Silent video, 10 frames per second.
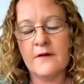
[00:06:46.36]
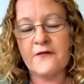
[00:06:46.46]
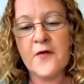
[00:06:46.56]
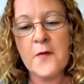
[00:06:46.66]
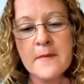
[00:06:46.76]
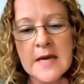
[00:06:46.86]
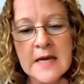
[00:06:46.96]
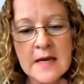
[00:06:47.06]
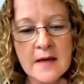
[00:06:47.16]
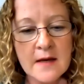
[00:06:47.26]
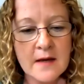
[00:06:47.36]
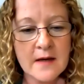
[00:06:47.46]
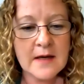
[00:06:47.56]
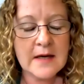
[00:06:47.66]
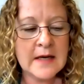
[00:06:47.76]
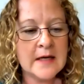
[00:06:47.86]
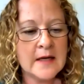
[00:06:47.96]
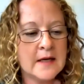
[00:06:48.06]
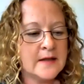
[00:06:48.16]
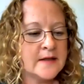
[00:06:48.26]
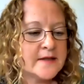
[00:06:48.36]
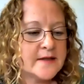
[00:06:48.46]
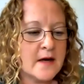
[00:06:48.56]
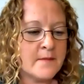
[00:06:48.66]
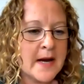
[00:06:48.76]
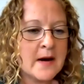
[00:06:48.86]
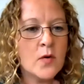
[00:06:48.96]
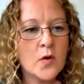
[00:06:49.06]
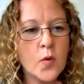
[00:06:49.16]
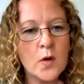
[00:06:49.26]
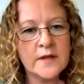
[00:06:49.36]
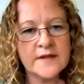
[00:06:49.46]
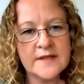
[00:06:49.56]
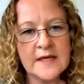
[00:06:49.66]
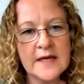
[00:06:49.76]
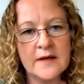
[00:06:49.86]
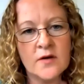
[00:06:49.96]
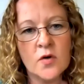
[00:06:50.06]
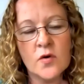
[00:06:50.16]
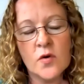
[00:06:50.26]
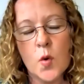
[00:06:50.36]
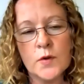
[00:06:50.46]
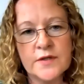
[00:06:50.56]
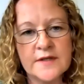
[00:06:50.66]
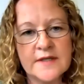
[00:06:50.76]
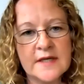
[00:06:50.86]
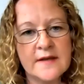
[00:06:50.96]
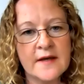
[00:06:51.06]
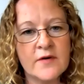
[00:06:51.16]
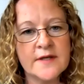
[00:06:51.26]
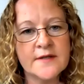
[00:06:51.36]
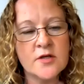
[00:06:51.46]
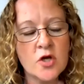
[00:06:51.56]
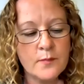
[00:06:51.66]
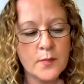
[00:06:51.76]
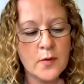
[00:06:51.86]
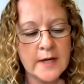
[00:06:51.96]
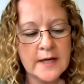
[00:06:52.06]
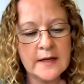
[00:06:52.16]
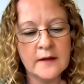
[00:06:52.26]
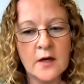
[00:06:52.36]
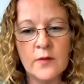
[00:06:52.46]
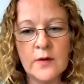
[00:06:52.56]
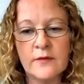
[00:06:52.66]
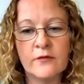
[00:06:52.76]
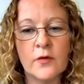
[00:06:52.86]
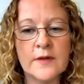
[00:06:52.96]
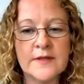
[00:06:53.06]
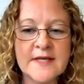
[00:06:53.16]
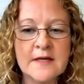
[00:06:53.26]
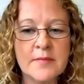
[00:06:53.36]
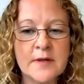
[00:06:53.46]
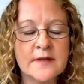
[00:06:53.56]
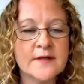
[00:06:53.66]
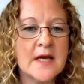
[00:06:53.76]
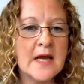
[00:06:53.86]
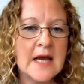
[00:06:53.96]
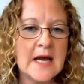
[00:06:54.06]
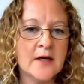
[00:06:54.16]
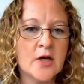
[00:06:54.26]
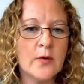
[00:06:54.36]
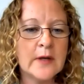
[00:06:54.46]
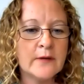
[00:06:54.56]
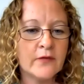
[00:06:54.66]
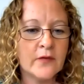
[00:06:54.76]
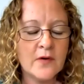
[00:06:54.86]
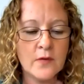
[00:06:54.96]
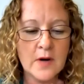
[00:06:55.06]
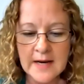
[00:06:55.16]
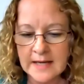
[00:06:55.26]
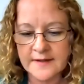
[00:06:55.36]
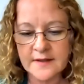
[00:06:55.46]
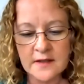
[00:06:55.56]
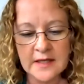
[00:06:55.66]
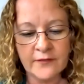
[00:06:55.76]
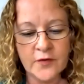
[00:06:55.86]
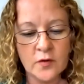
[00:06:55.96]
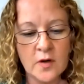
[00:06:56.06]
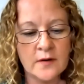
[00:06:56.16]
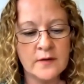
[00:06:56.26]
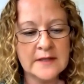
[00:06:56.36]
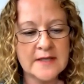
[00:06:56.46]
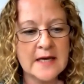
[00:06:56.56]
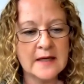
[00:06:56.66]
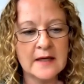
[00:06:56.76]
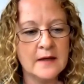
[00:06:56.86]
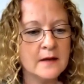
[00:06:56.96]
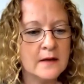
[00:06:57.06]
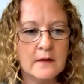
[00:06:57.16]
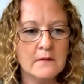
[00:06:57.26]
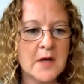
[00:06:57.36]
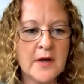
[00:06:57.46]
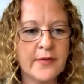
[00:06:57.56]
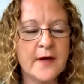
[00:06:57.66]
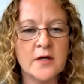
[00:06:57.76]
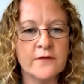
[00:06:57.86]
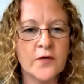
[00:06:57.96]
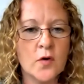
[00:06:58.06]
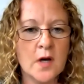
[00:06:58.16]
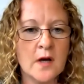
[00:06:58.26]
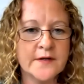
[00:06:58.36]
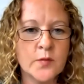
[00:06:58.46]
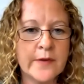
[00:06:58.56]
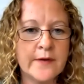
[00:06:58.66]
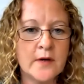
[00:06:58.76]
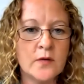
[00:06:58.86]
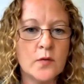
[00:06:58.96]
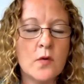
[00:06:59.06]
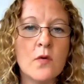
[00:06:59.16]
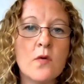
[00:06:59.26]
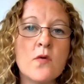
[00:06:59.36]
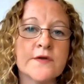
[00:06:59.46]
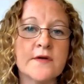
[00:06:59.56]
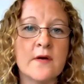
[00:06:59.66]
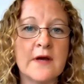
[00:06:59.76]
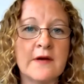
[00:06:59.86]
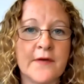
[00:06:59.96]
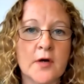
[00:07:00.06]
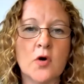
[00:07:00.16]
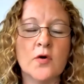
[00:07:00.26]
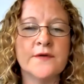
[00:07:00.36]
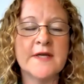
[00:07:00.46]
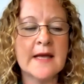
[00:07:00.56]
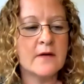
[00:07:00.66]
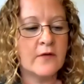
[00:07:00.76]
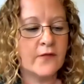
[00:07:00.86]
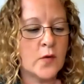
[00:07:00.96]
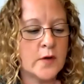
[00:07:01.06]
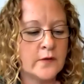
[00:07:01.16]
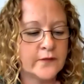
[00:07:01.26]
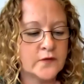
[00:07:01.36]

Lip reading: For me, it is about quality and not quantity. There is no point in going through a syllabus and going through a lesson if you're only taking a third of your class with you, or also if the content of what you've